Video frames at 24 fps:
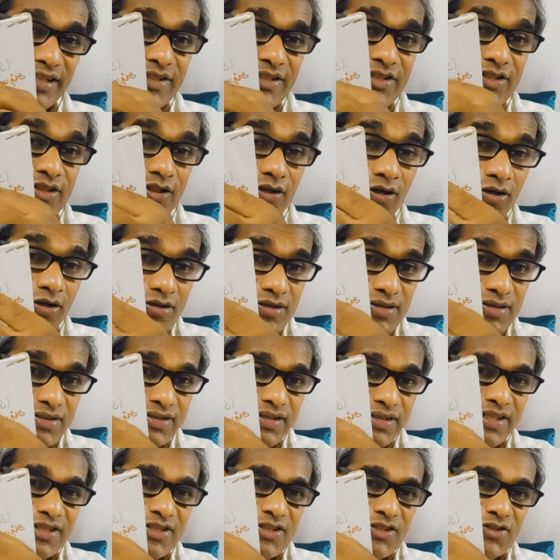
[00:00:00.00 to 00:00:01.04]
He is
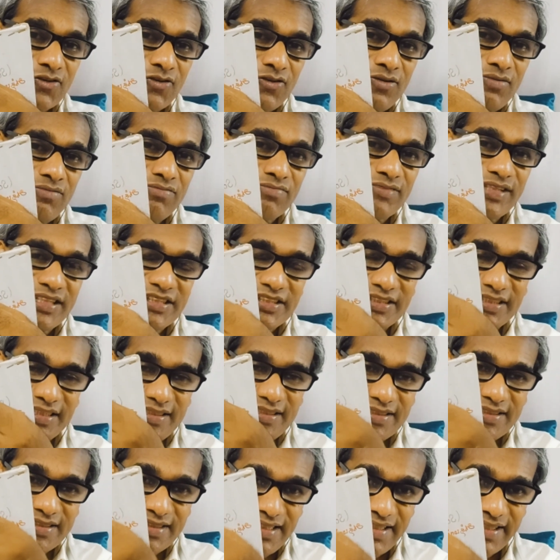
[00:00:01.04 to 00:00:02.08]
also a soul that
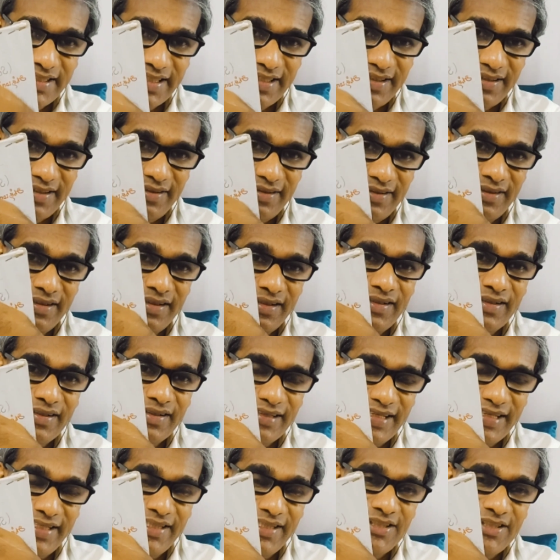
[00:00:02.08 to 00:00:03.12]
shines like a
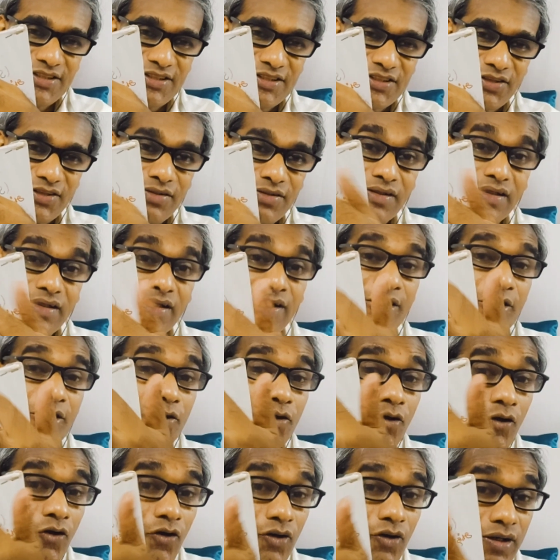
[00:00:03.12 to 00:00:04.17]
tiny star in the
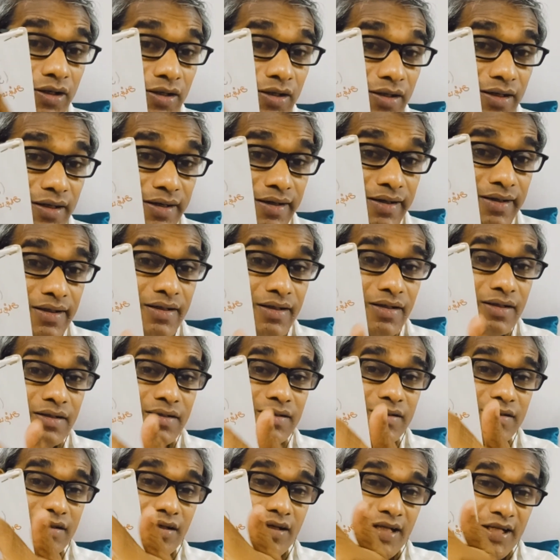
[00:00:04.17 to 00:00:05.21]
golden red
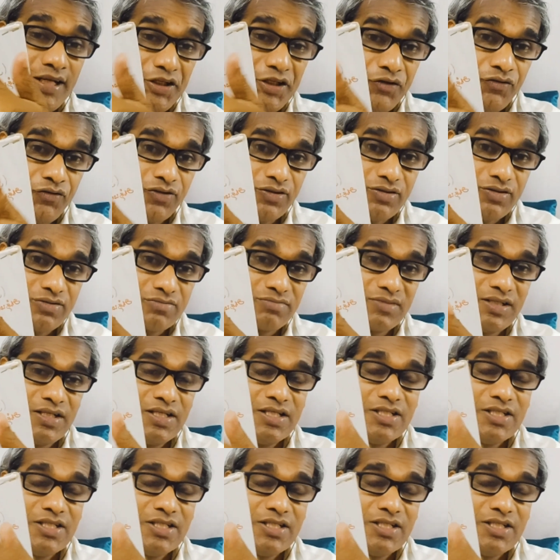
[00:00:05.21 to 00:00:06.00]
colored light world.